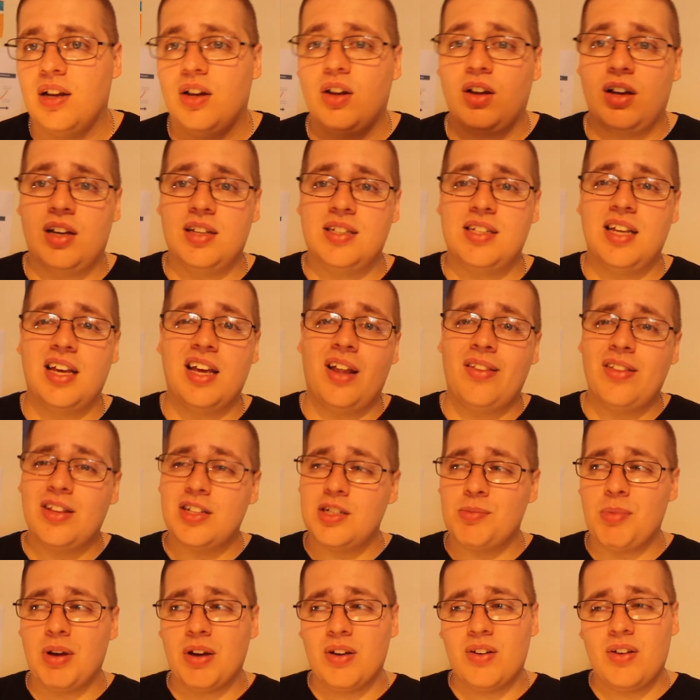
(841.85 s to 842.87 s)
Like I say, I think there's
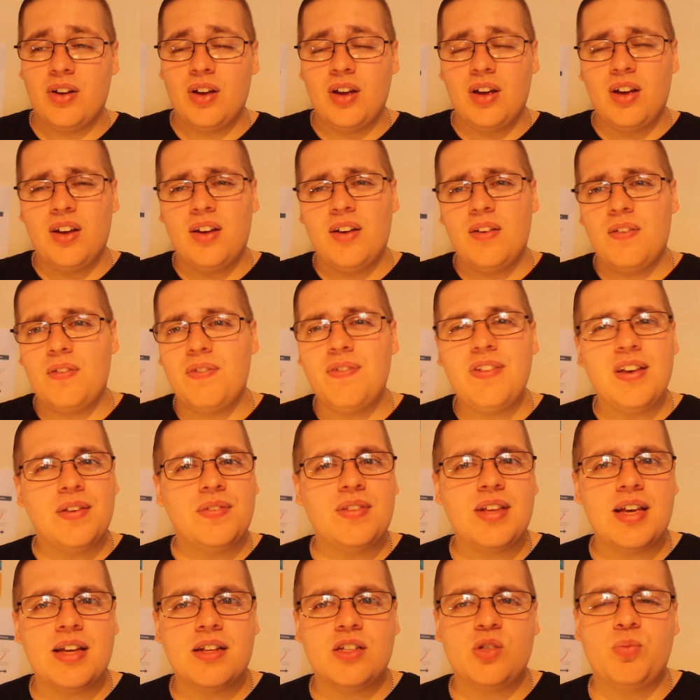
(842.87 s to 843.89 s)
about
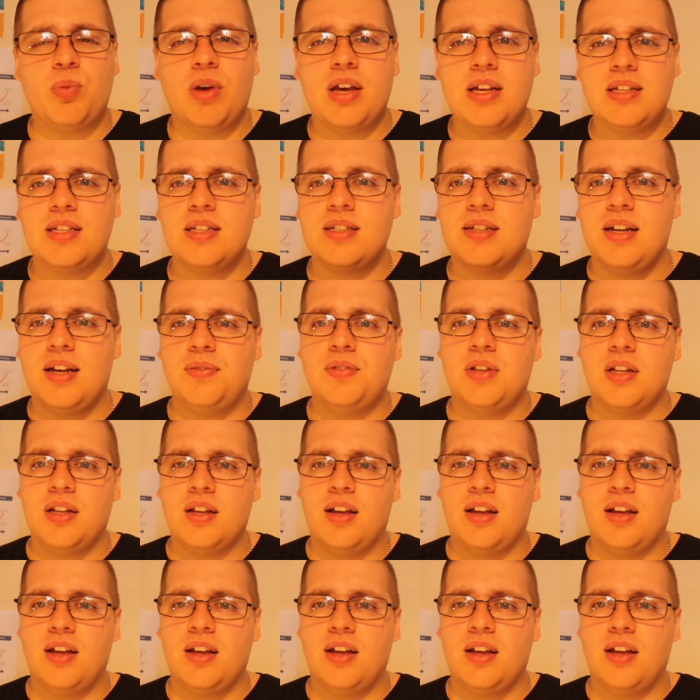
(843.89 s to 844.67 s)
15 spaces left in